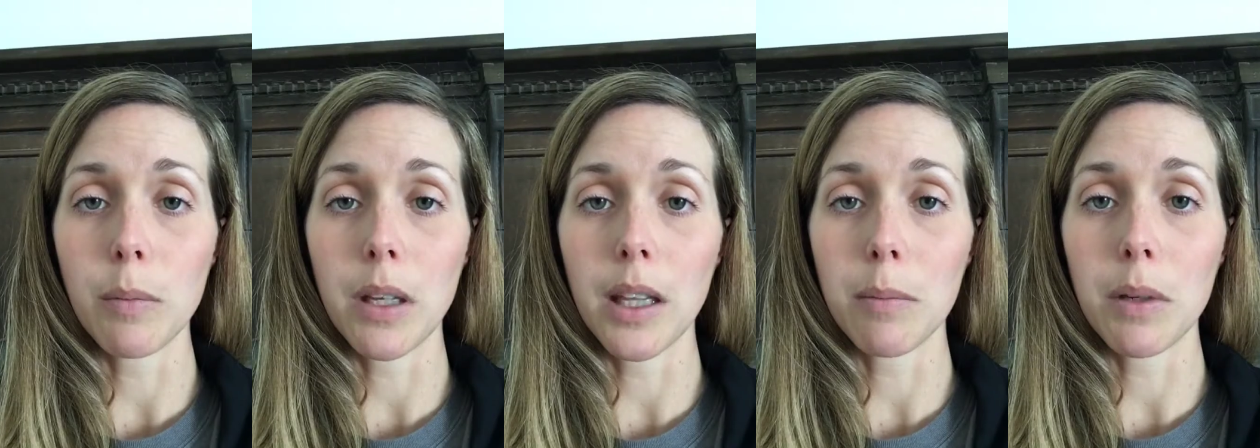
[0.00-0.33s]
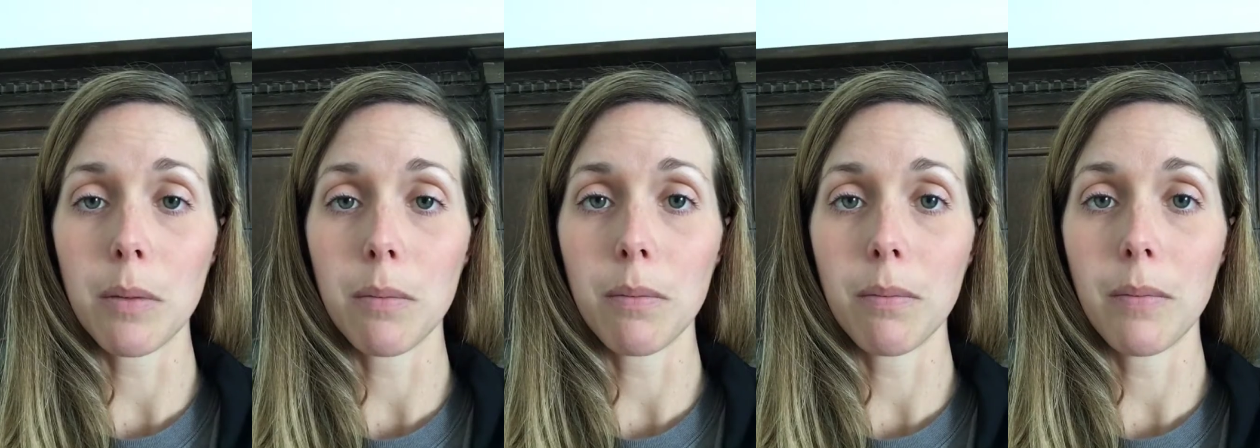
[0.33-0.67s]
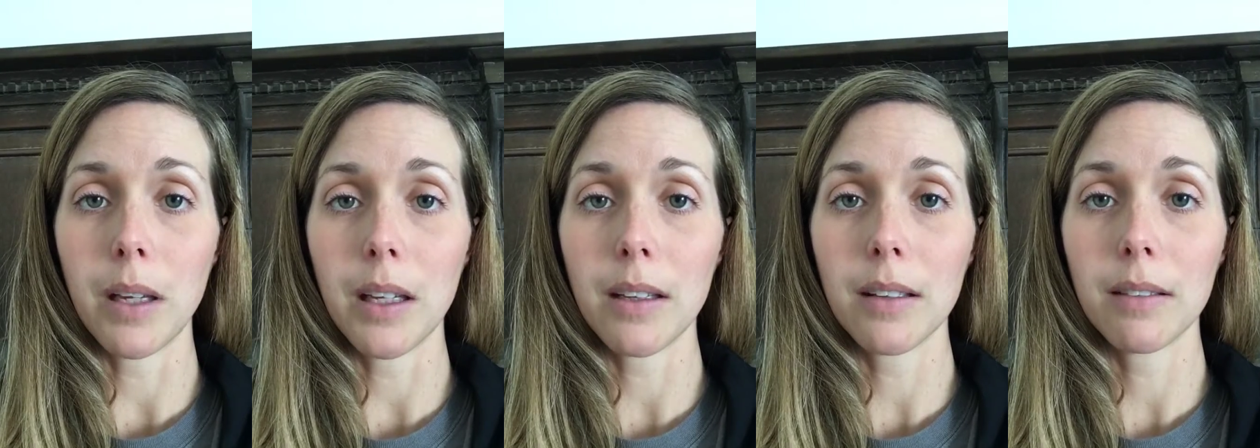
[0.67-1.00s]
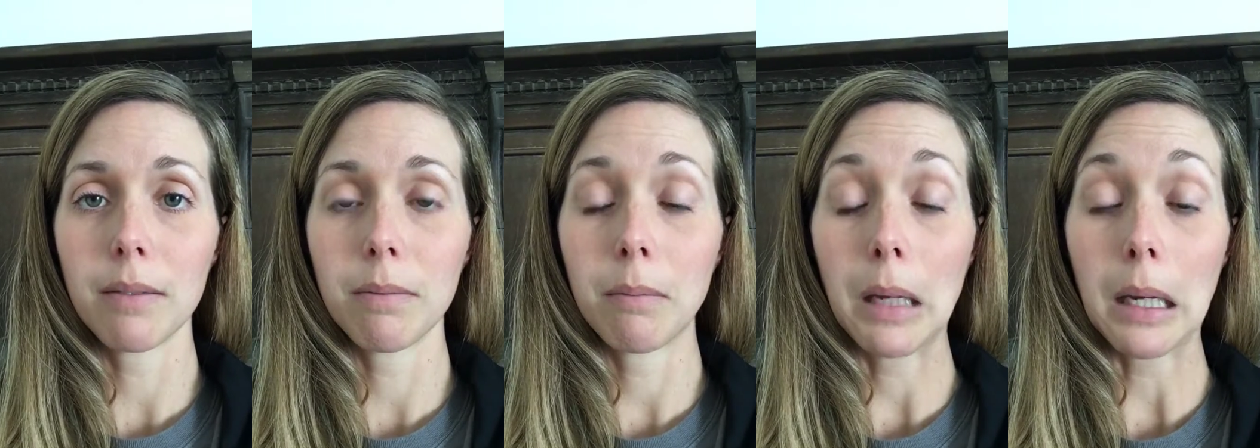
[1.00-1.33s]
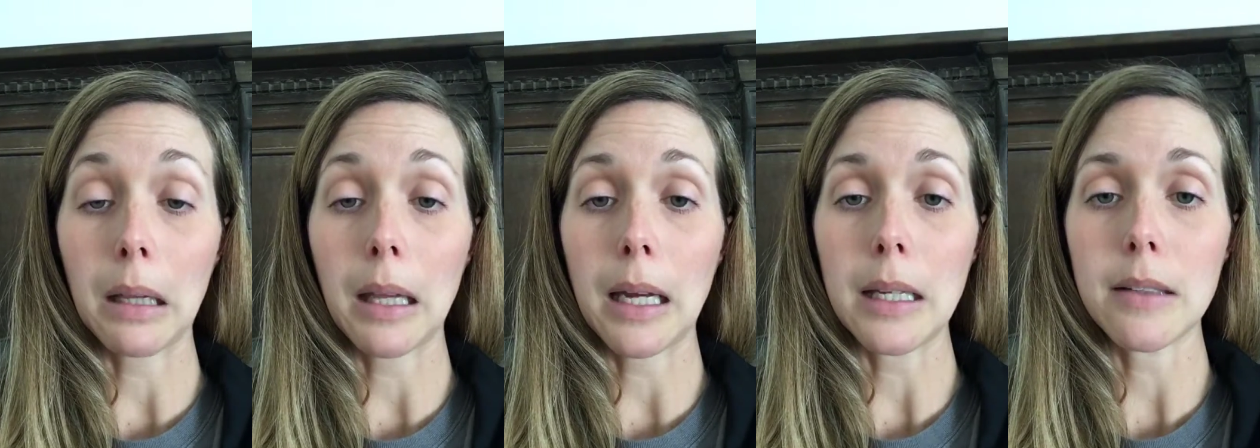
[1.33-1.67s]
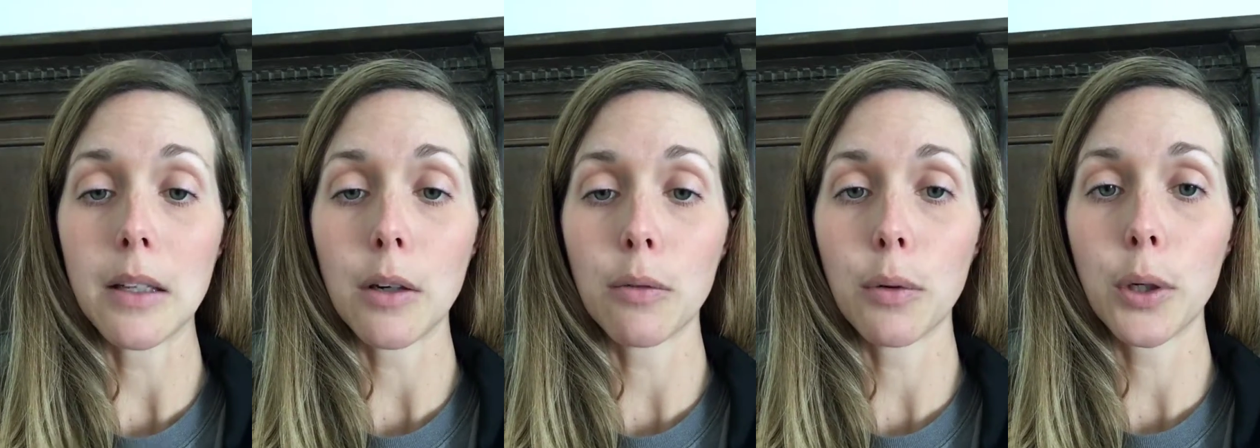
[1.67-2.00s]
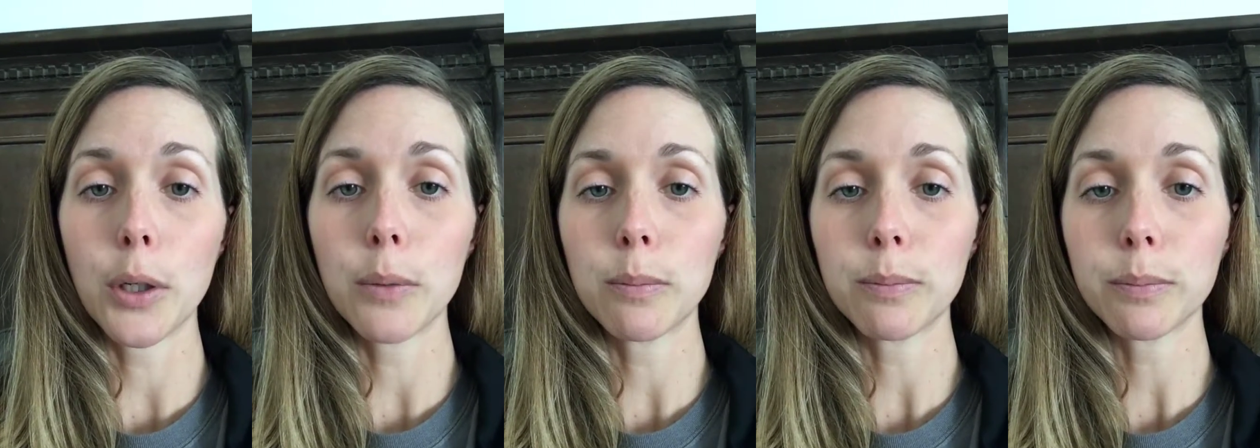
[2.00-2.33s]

me. That'd make it a lot easier for you.